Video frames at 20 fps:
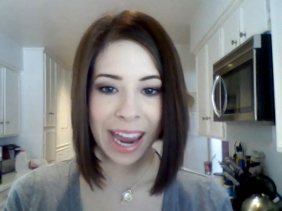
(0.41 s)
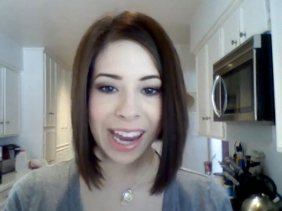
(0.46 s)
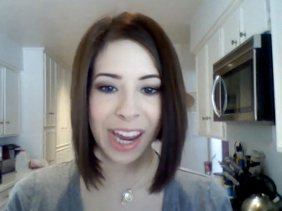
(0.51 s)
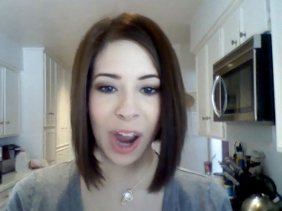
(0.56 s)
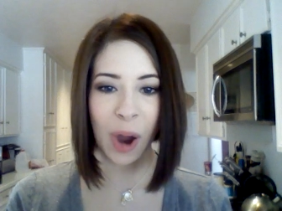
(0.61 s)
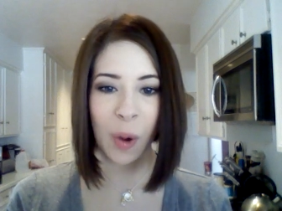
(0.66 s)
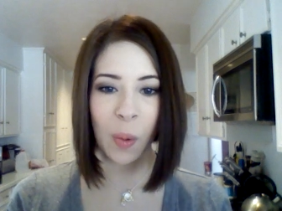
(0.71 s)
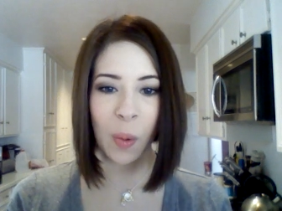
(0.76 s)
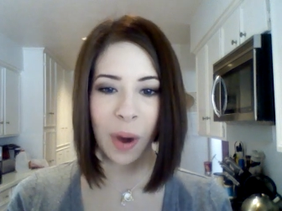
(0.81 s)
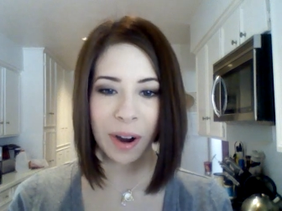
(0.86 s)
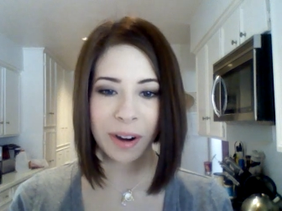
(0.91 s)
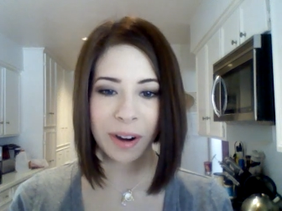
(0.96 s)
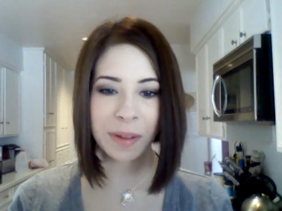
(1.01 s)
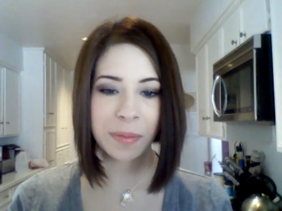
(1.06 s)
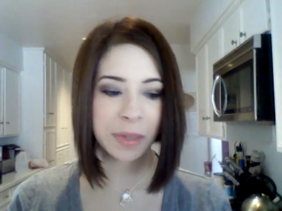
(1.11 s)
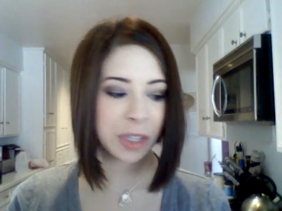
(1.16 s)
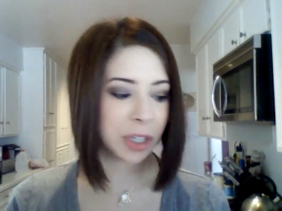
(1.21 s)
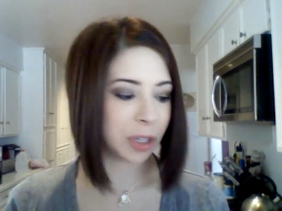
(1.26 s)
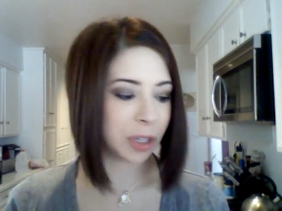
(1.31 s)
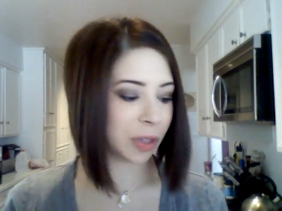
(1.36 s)
Hey y'all,
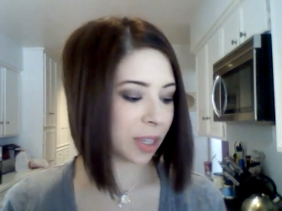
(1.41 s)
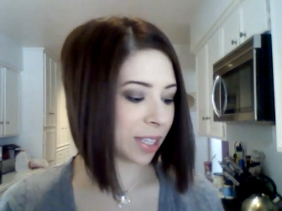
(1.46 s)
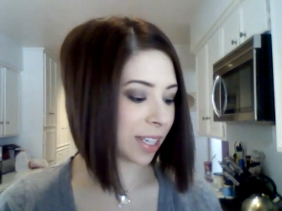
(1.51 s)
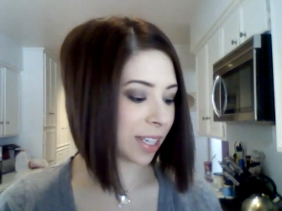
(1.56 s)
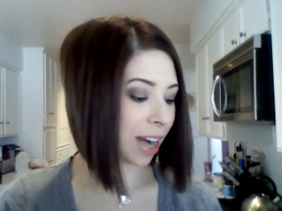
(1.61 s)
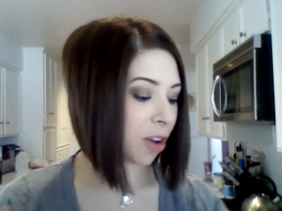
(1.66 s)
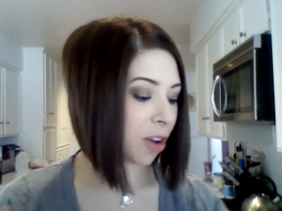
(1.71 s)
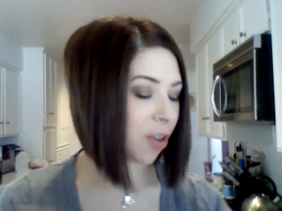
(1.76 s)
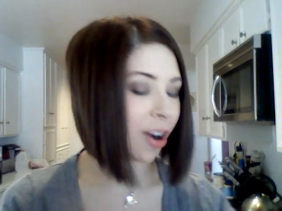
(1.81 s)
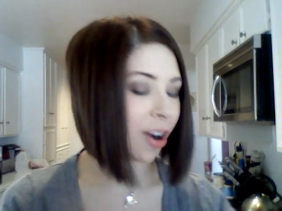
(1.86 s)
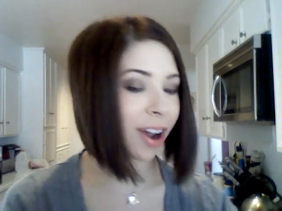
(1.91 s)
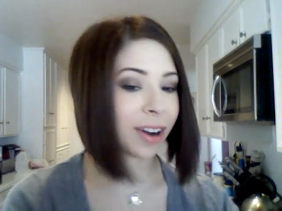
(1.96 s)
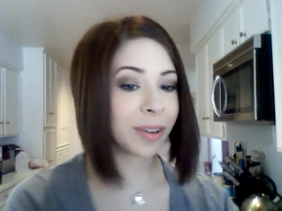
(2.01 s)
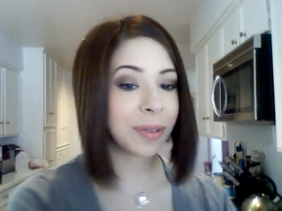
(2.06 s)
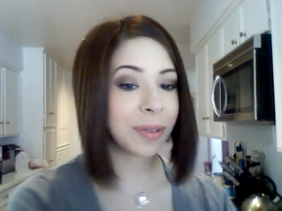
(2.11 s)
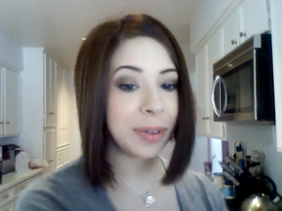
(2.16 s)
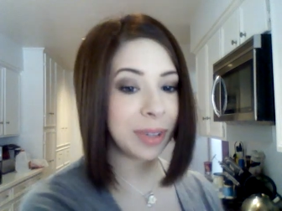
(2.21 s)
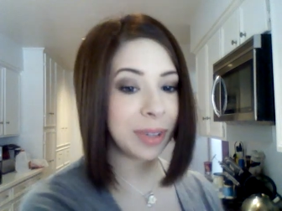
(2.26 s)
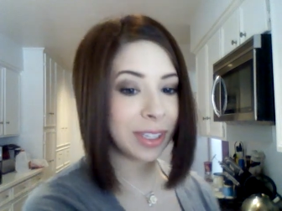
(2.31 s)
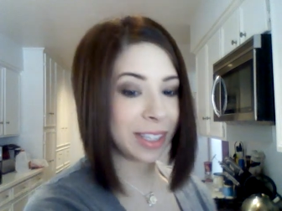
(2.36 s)
welcome to the Style
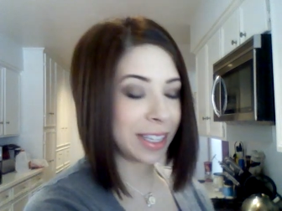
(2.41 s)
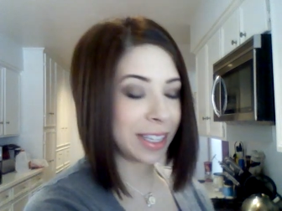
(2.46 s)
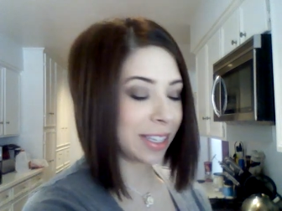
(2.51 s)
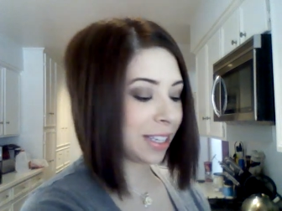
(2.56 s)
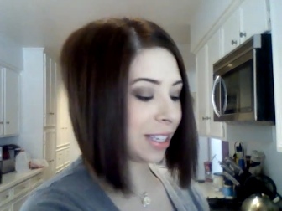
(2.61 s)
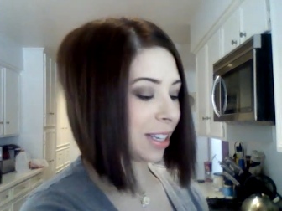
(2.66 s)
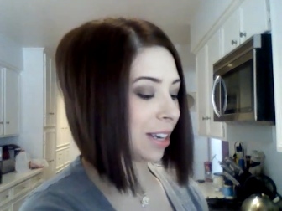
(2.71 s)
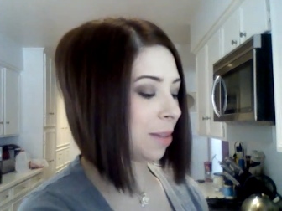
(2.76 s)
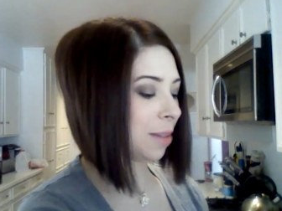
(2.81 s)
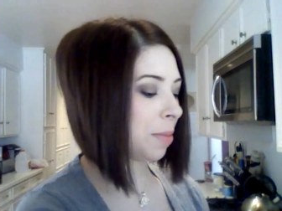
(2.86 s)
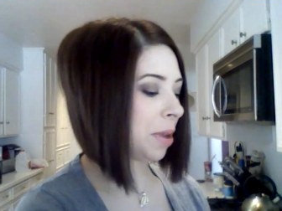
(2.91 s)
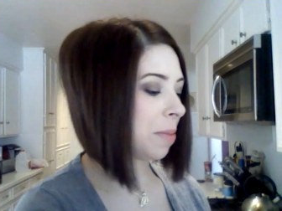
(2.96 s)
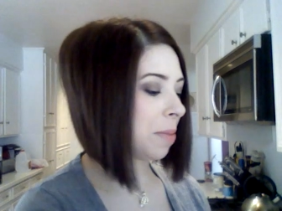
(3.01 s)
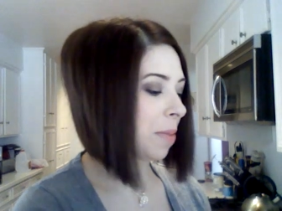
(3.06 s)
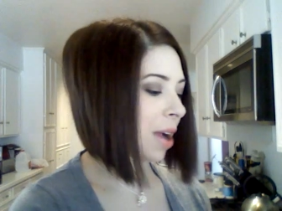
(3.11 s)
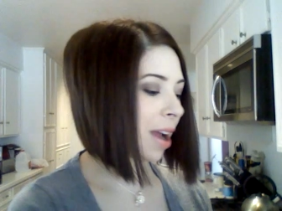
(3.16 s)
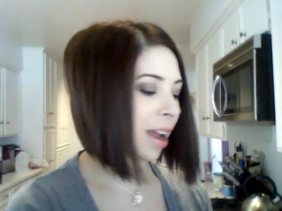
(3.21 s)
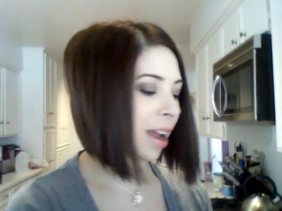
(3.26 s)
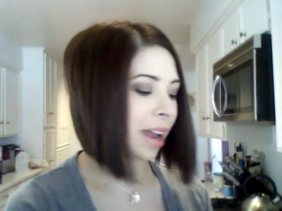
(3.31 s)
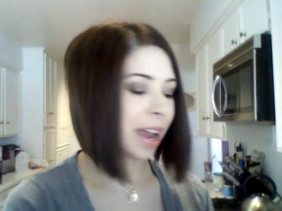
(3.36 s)
Chronicles. This is going to be
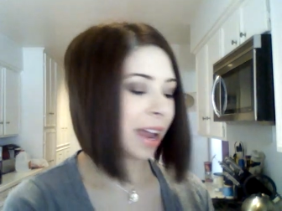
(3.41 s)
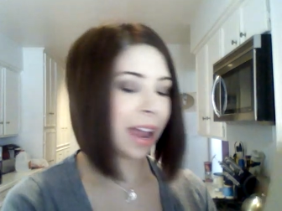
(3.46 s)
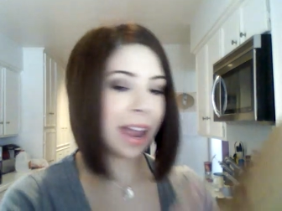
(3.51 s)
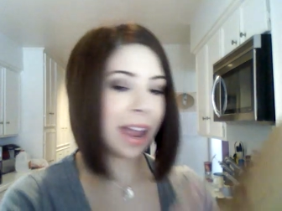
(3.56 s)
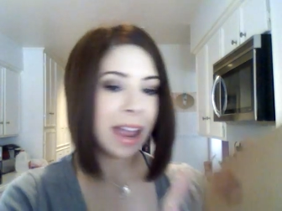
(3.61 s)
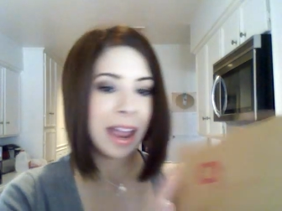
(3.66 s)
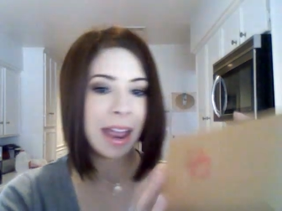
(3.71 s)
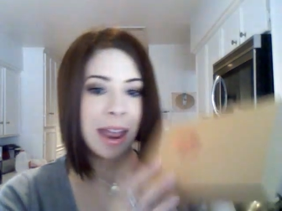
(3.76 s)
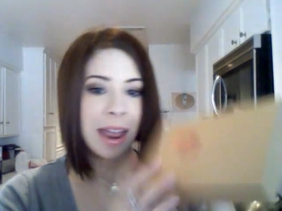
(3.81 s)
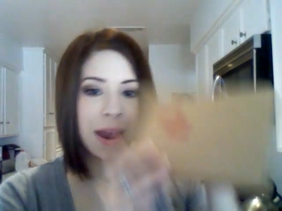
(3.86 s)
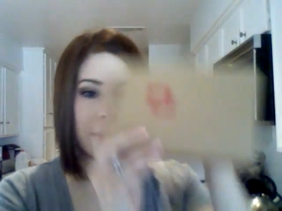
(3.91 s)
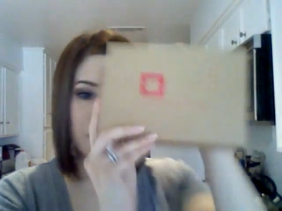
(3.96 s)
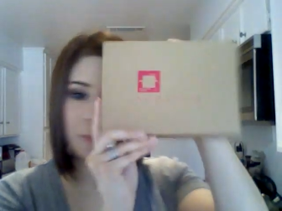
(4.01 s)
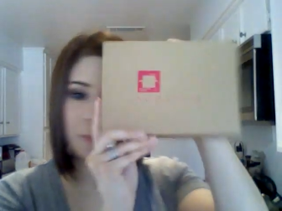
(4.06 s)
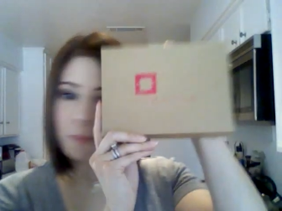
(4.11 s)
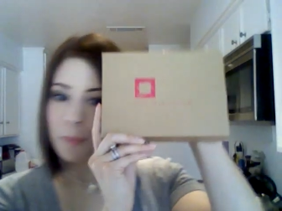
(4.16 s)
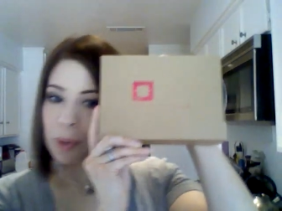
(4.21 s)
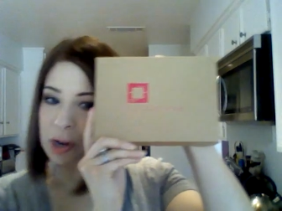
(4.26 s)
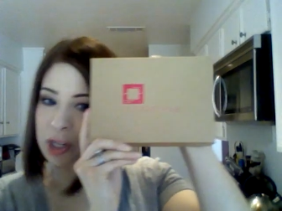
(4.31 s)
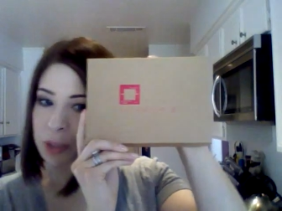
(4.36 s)
my
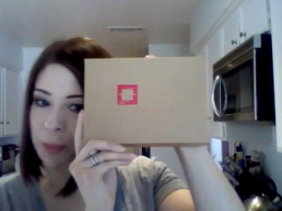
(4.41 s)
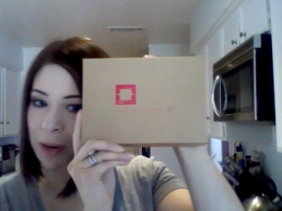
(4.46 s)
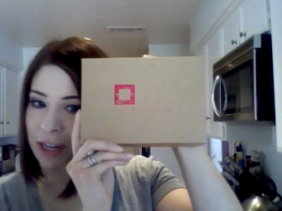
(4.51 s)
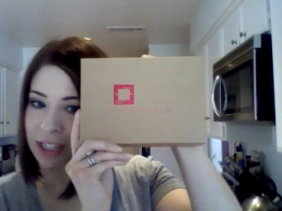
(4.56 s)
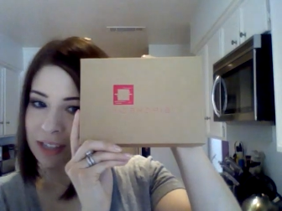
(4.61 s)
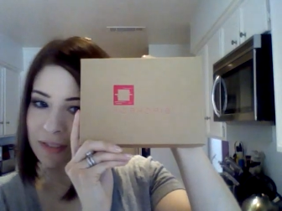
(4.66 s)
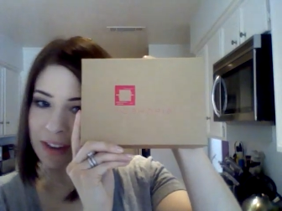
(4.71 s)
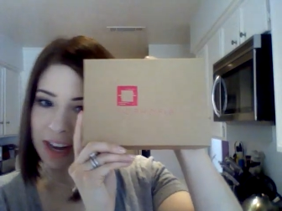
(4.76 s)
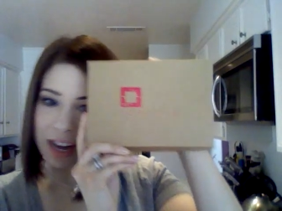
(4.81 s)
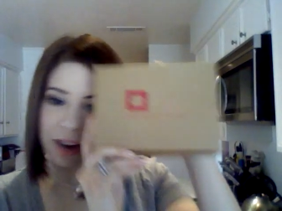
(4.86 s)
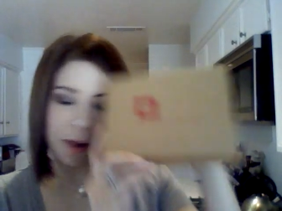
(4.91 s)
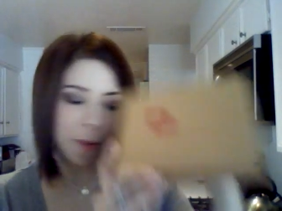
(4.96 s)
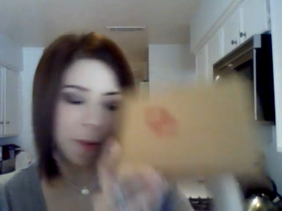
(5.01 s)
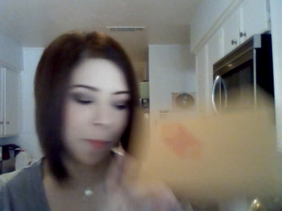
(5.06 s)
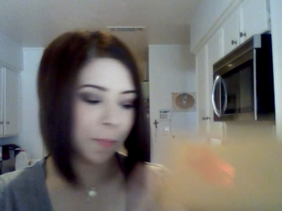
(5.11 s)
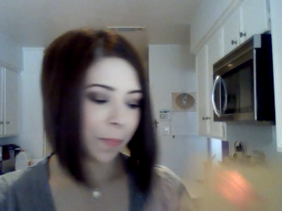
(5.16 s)
Birchbox video.